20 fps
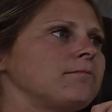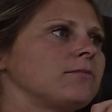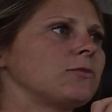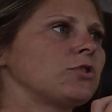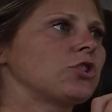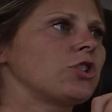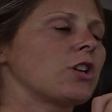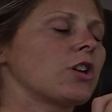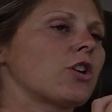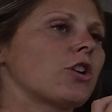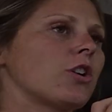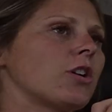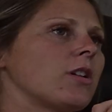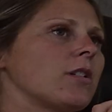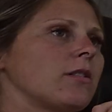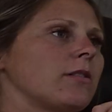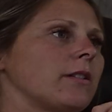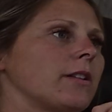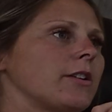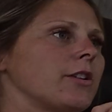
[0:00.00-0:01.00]
She
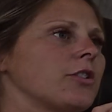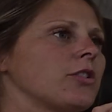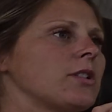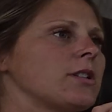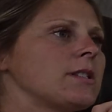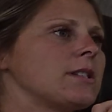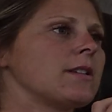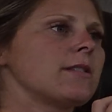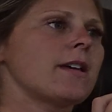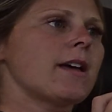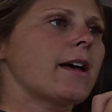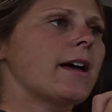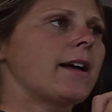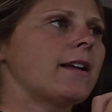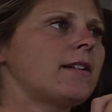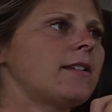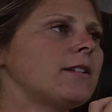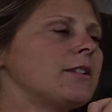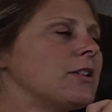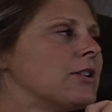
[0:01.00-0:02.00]
could literally see the
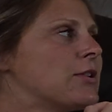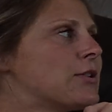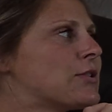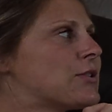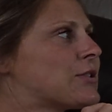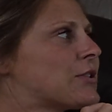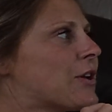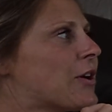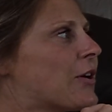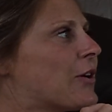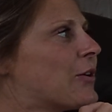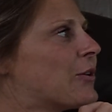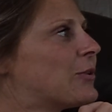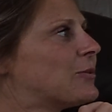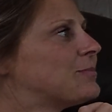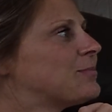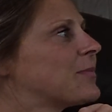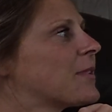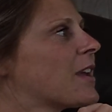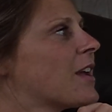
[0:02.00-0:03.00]
head.
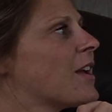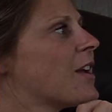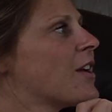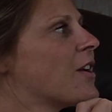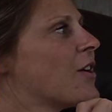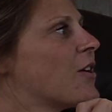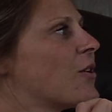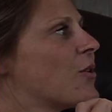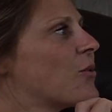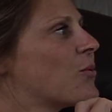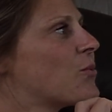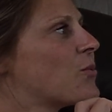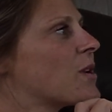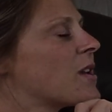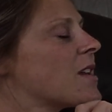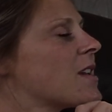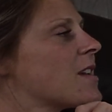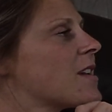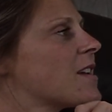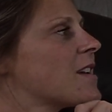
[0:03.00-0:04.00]
So
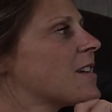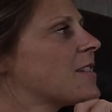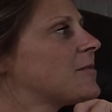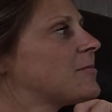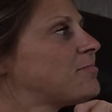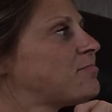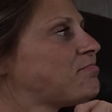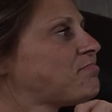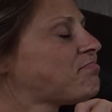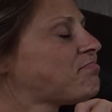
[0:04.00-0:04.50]
she